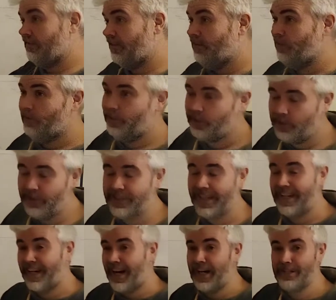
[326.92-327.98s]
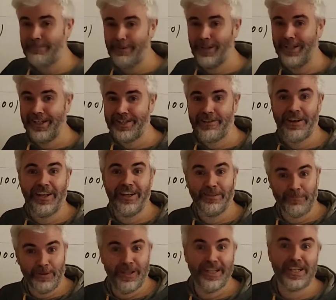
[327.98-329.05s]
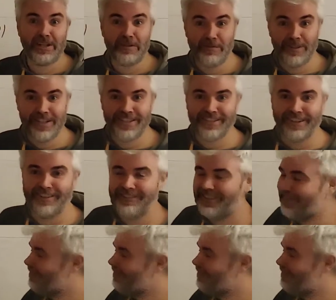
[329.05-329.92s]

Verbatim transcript: Or you could say the car is pulling the trailer, but equally so,